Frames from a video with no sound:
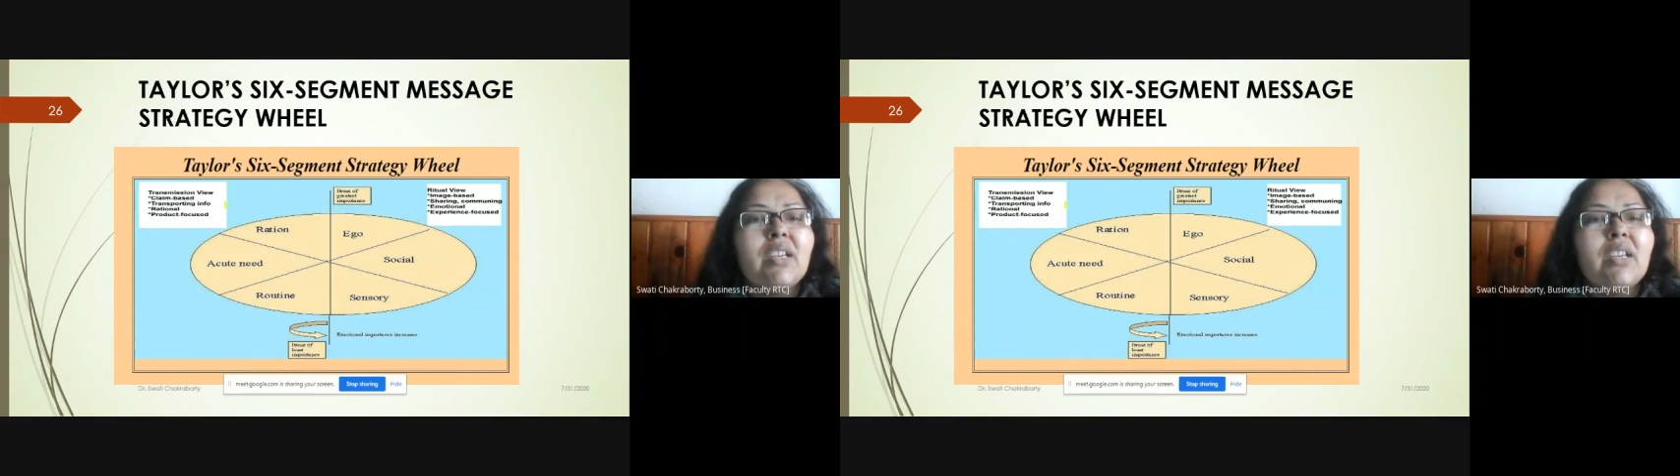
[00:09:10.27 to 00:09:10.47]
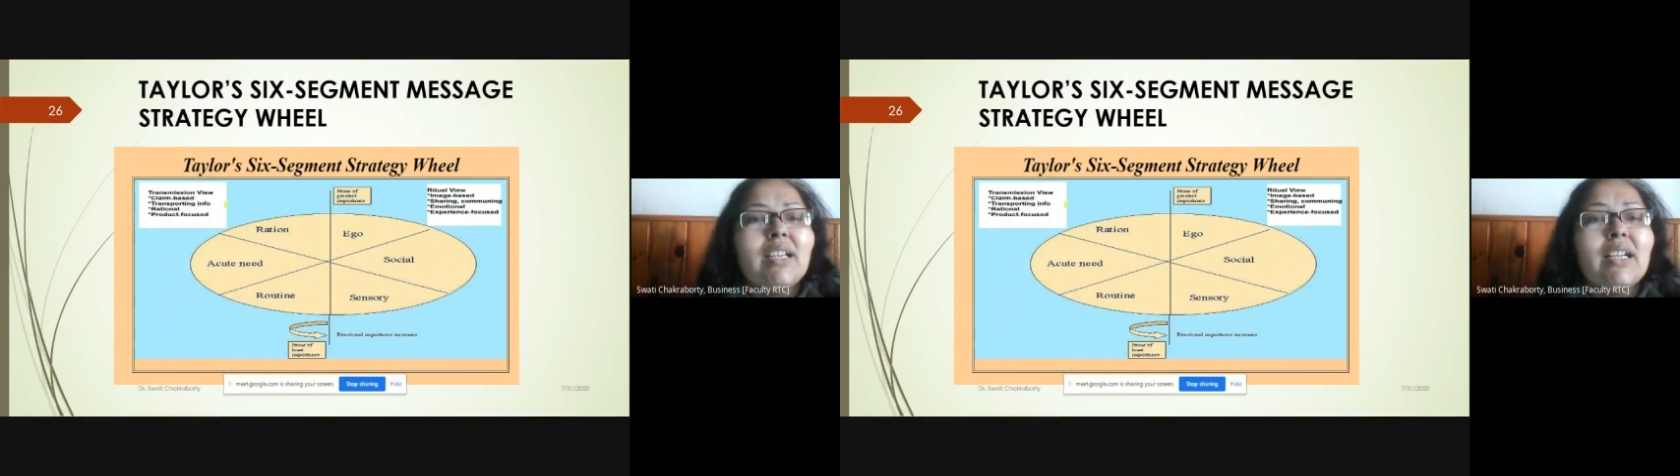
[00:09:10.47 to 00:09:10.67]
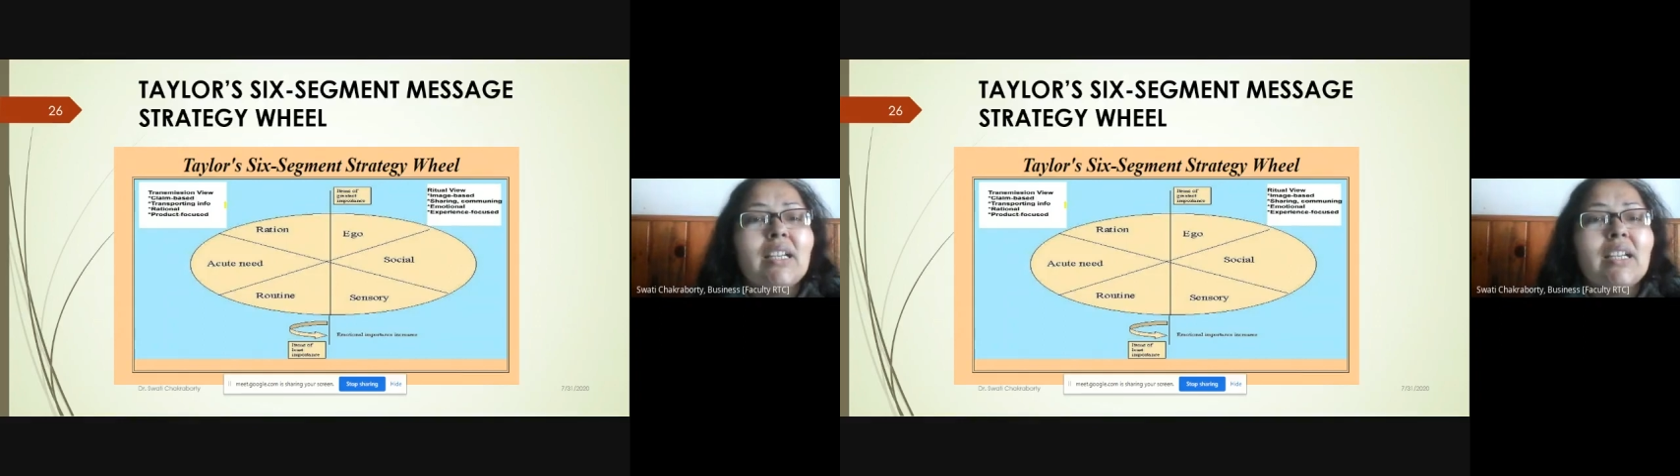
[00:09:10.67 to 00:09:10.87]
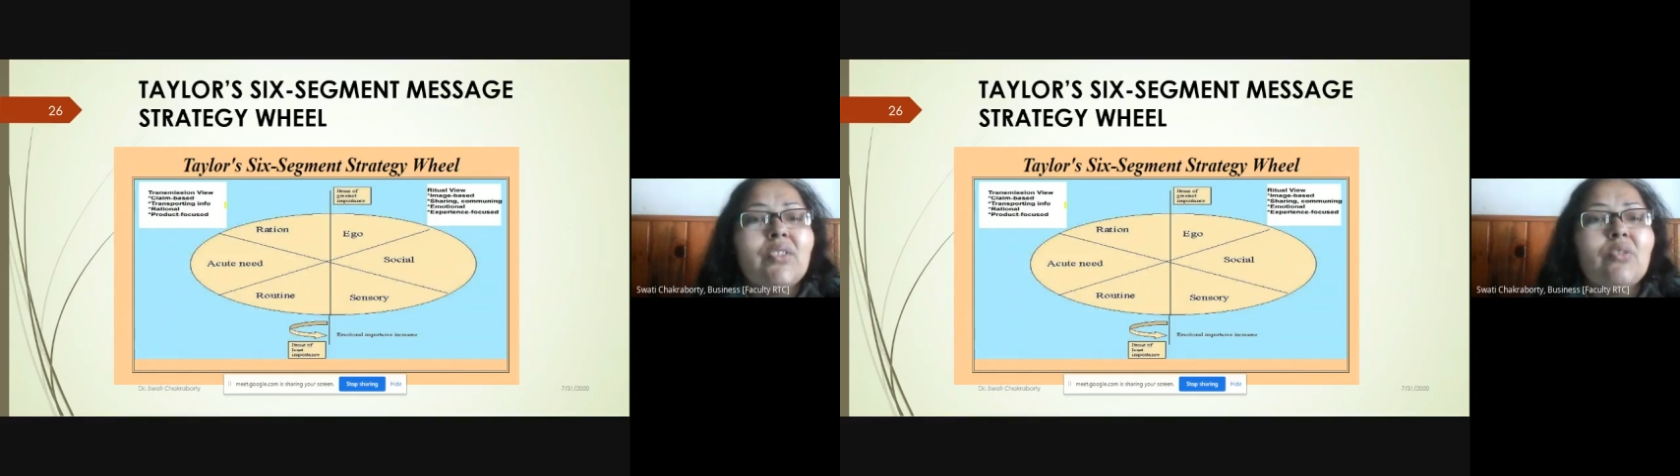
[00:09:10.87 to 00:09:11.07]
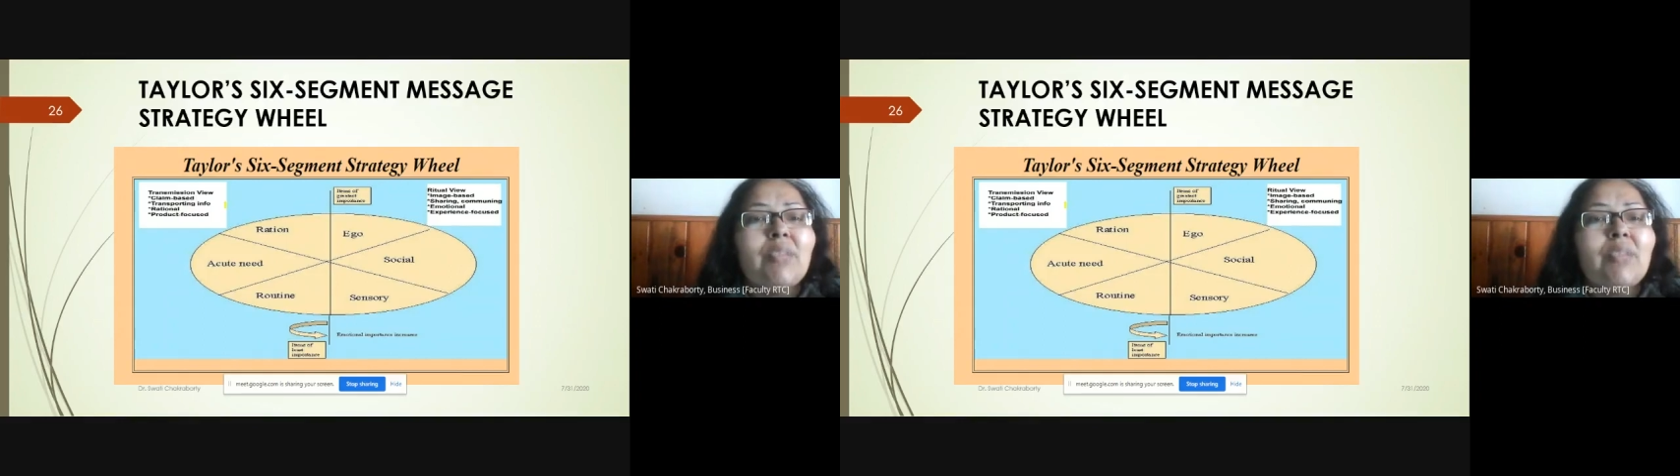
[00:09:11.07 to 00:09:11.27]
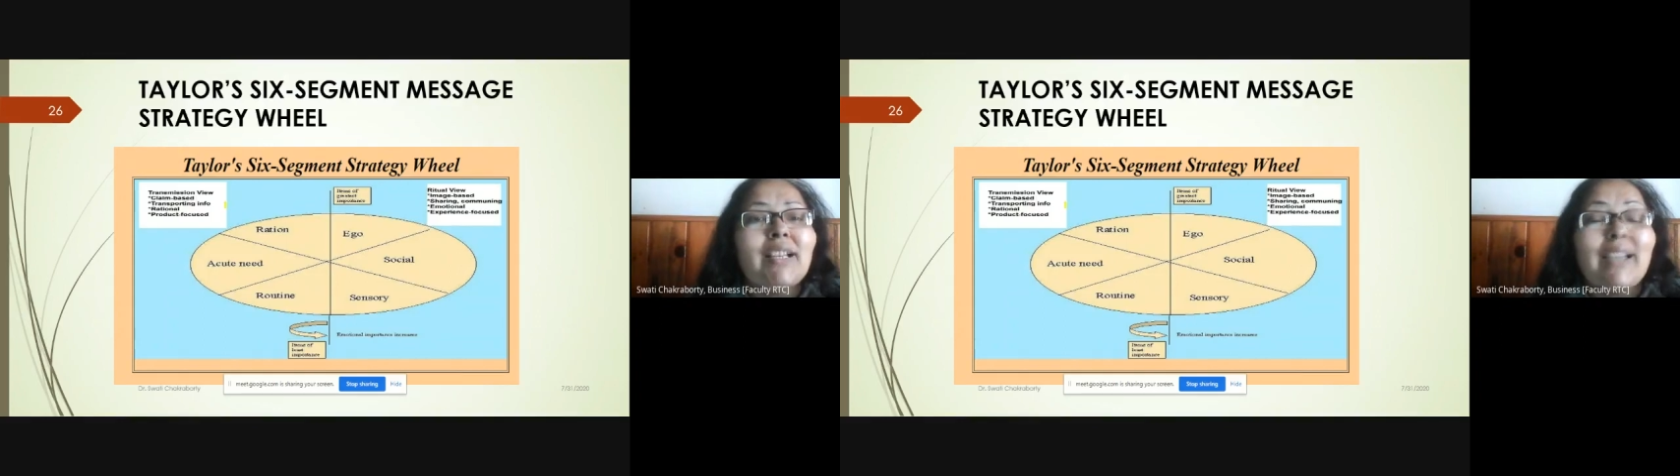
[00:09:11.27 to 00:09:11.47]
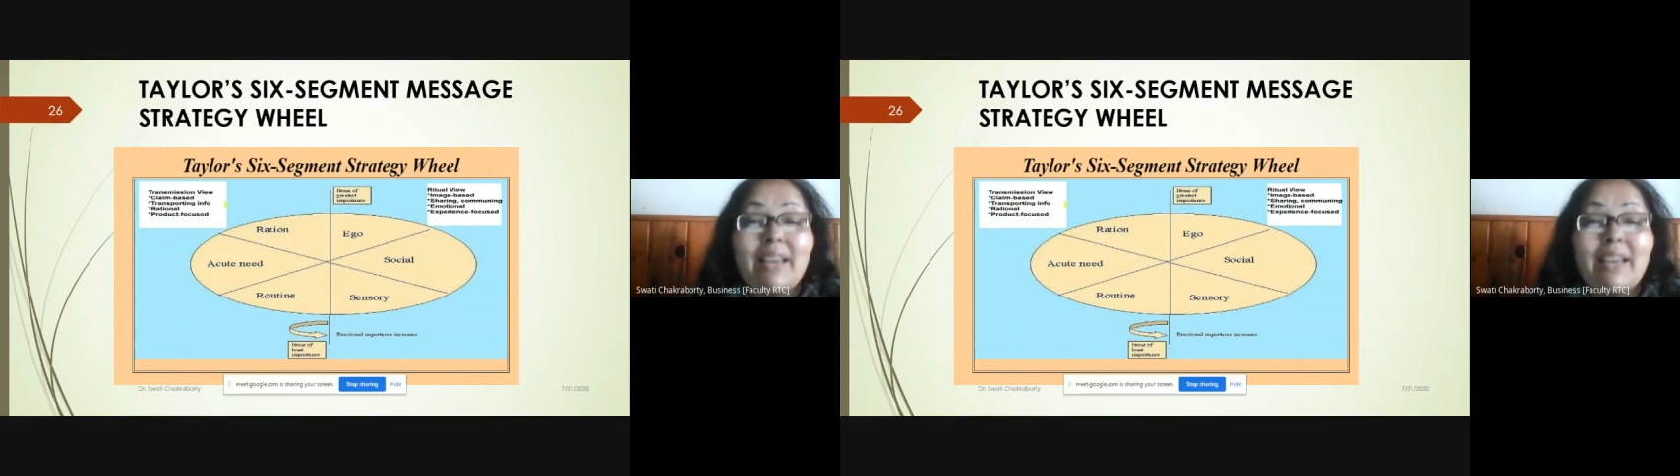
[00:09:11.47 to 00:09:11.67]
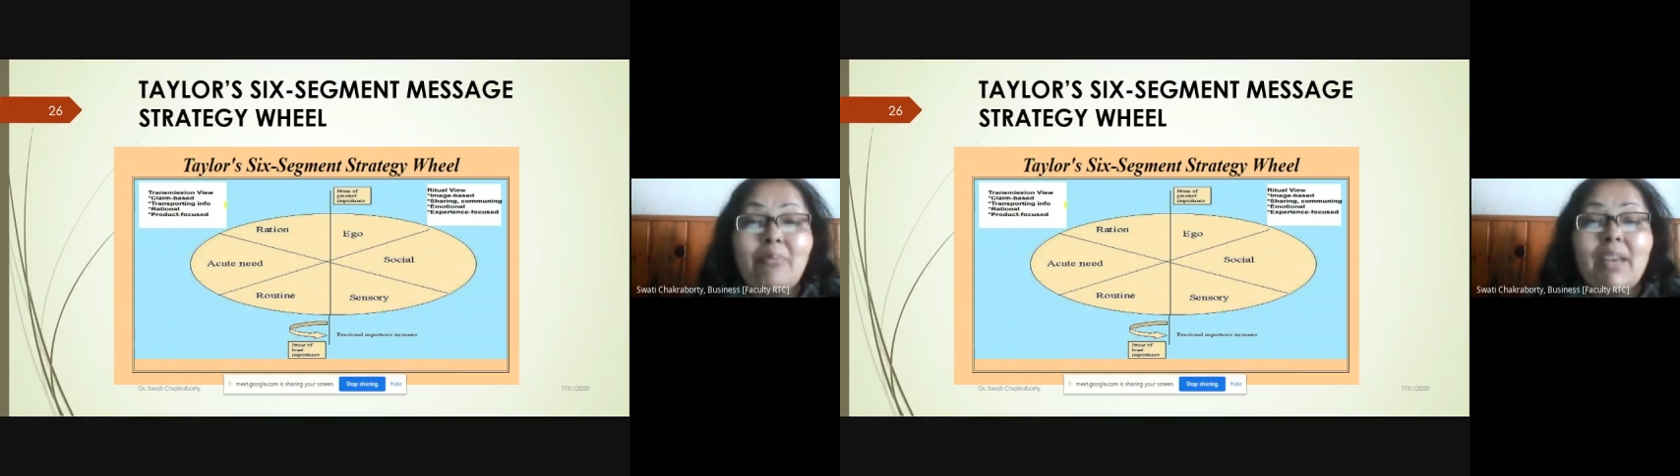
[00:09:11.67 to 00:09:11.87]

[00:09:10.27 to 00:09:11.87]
it should be claim based.